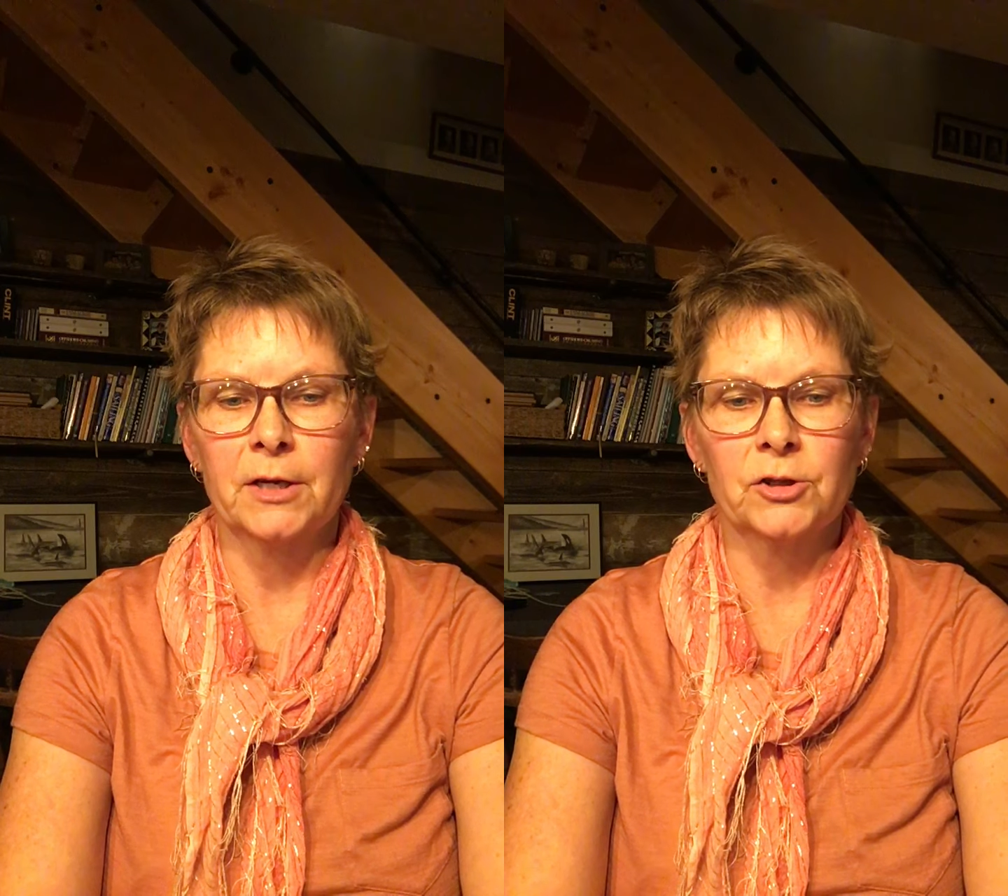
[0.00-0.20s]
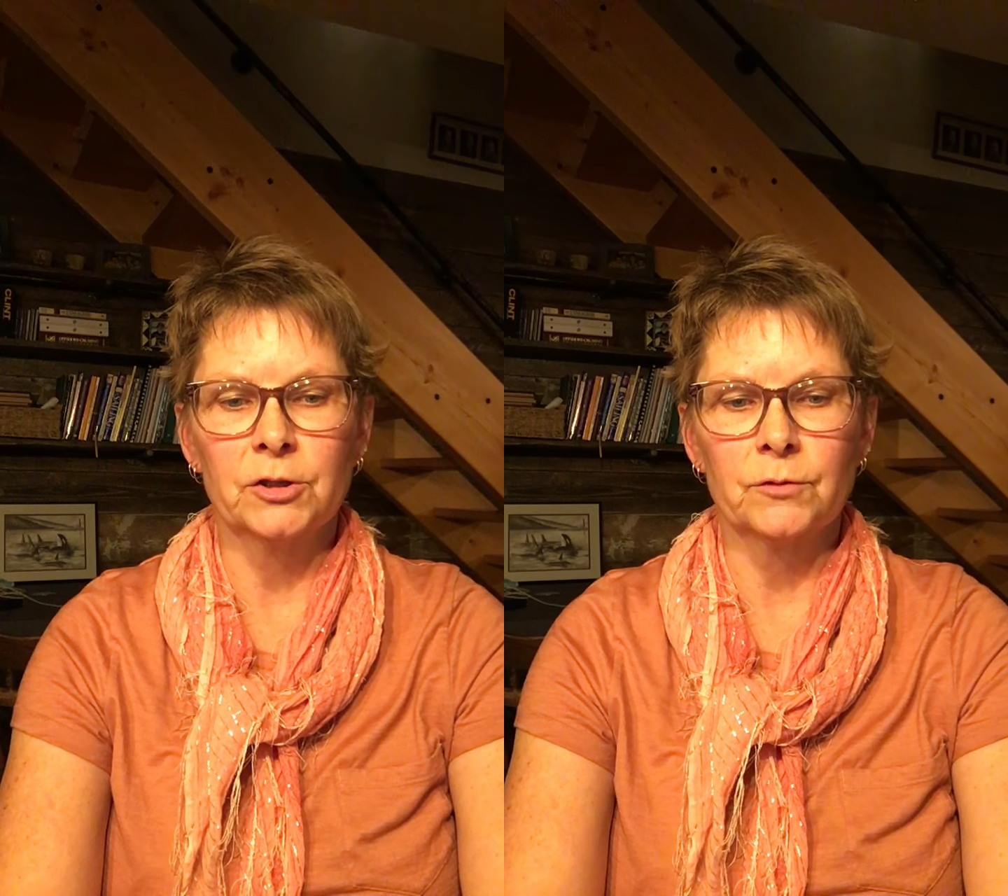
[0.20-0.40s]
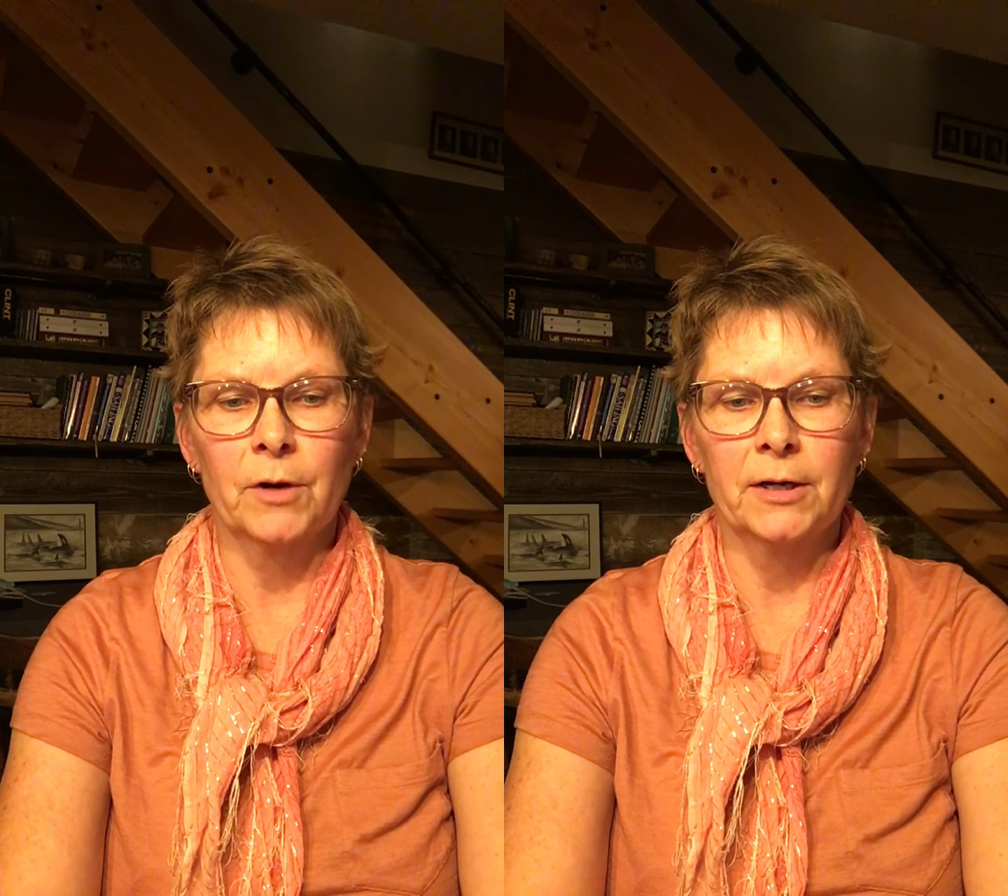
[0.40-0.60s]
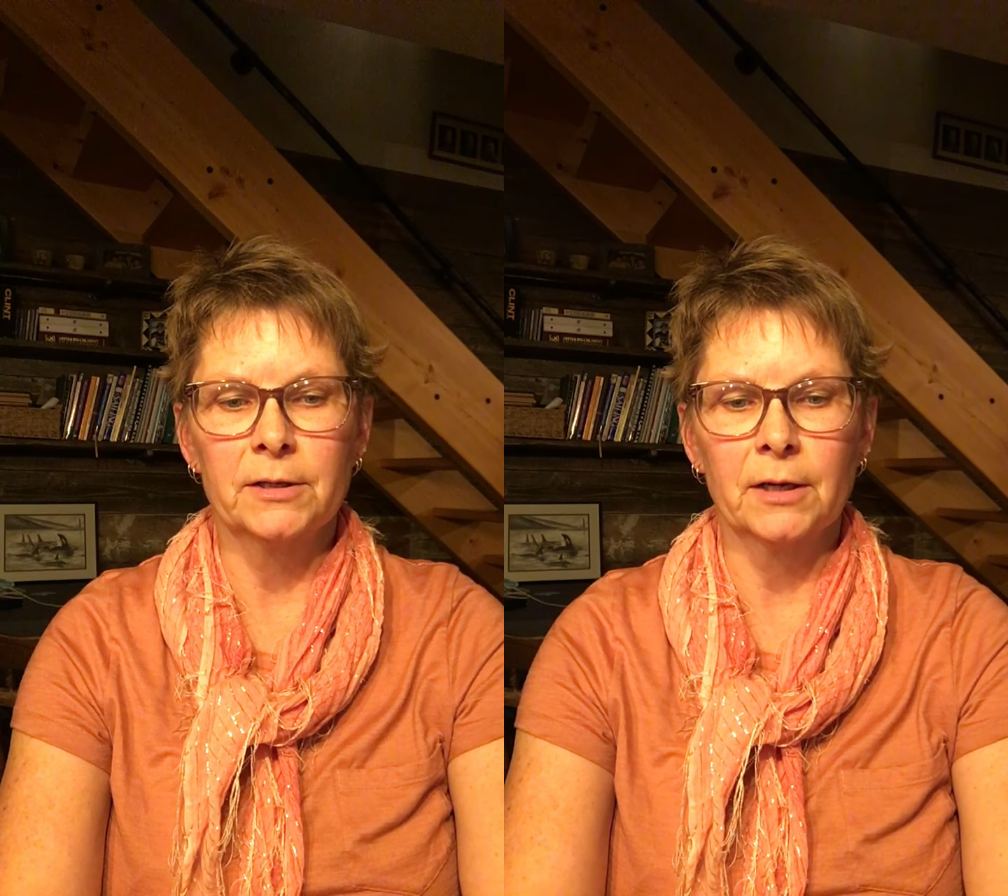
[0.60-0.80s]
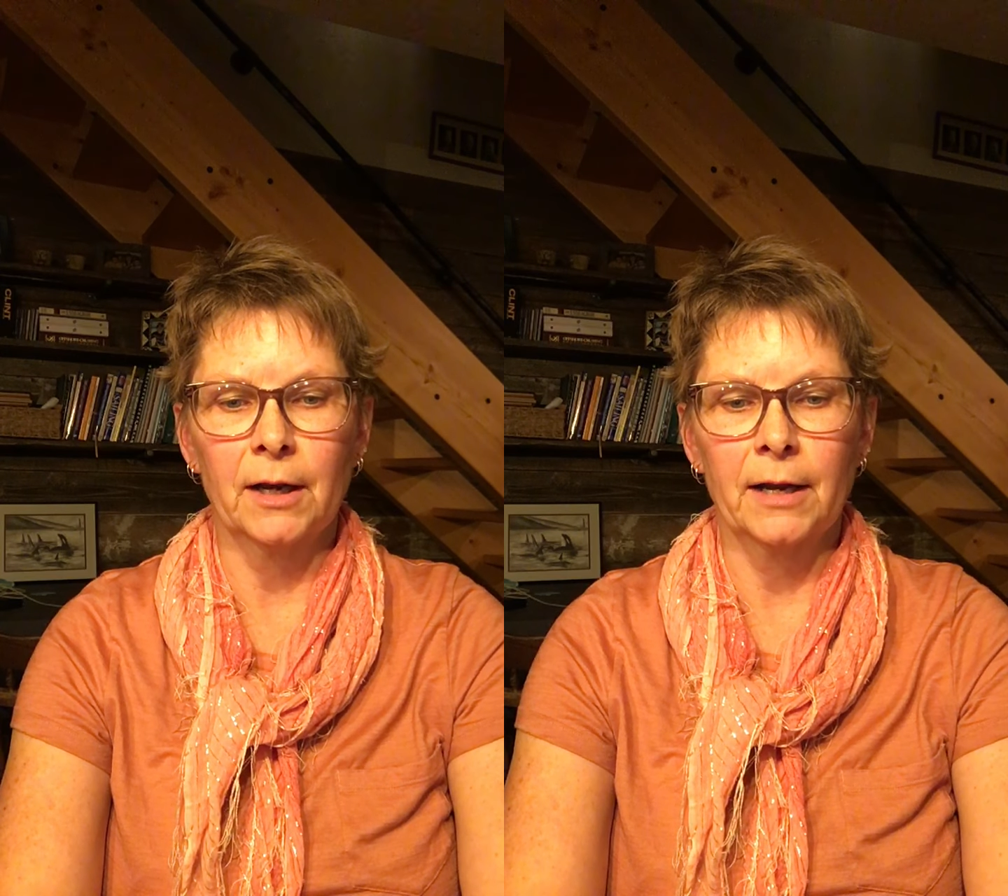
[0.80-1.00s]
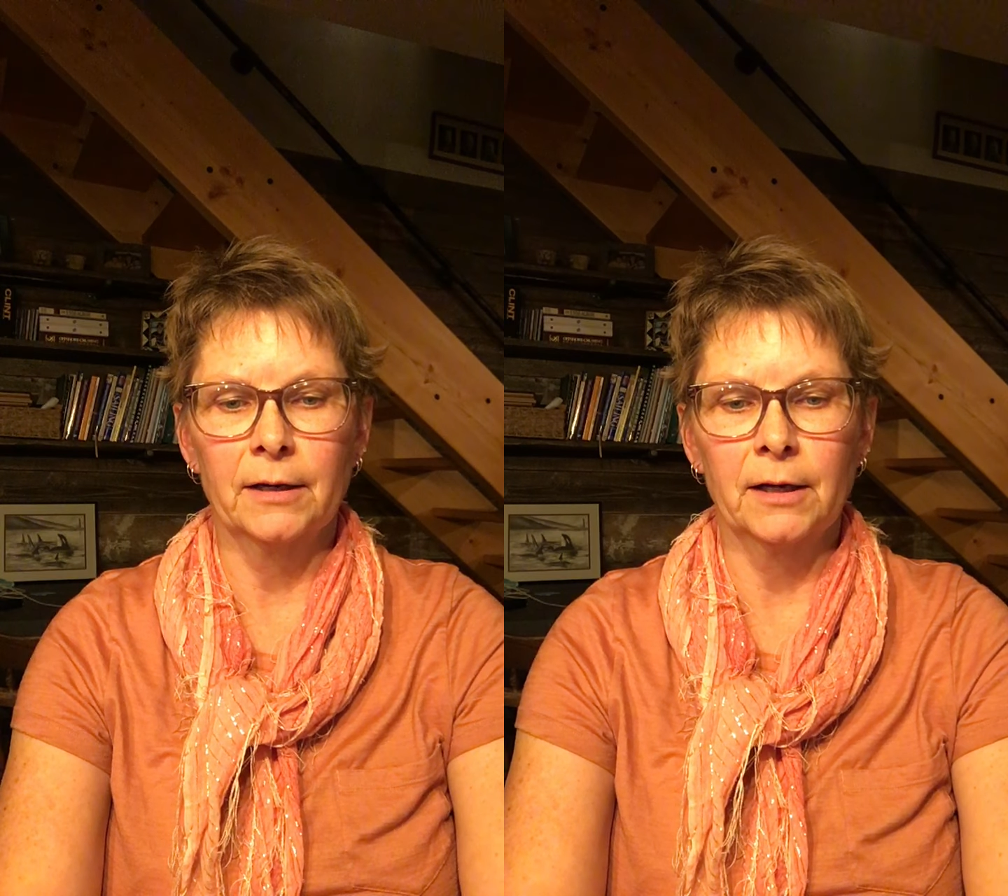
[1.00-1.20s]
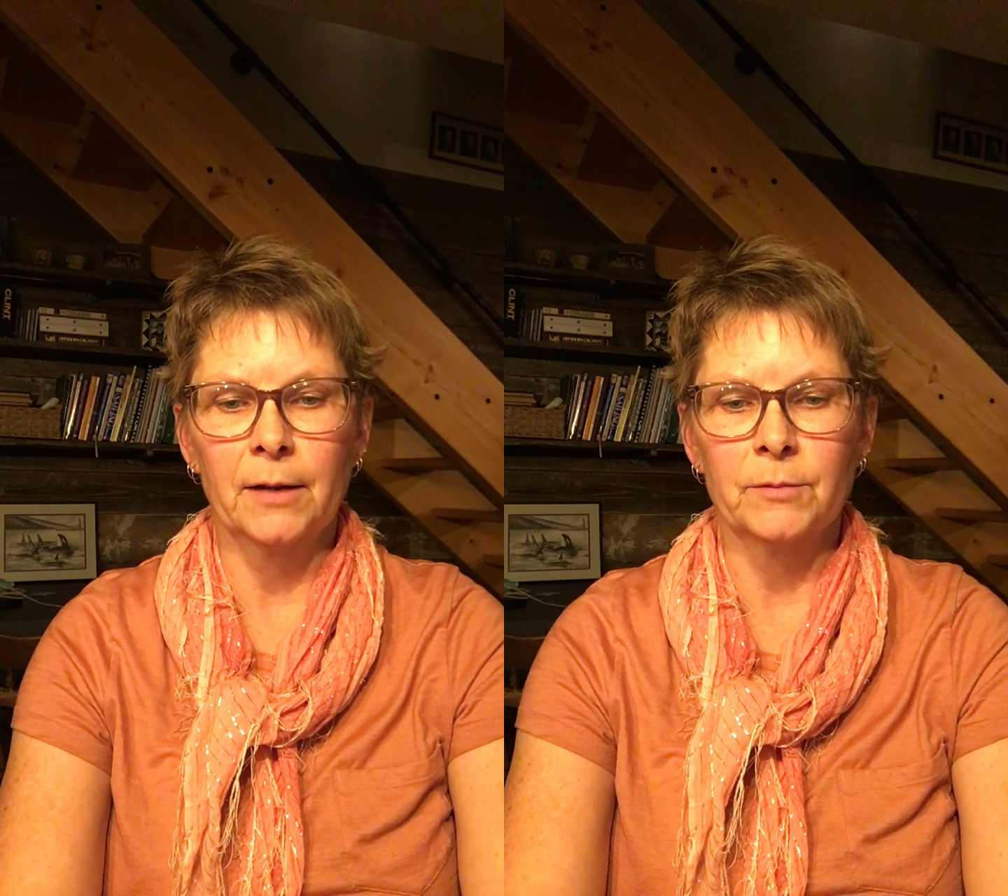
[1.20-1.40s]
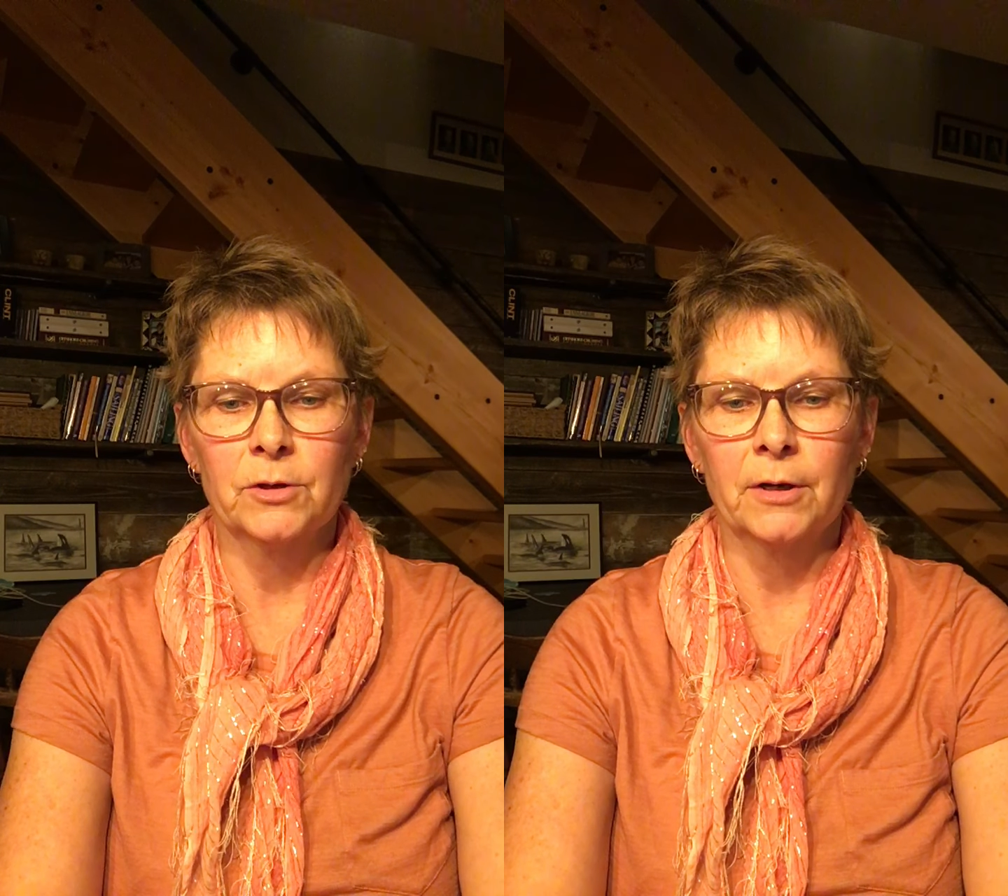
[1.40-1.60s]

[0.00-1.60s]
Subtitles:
Nations rights and land claims,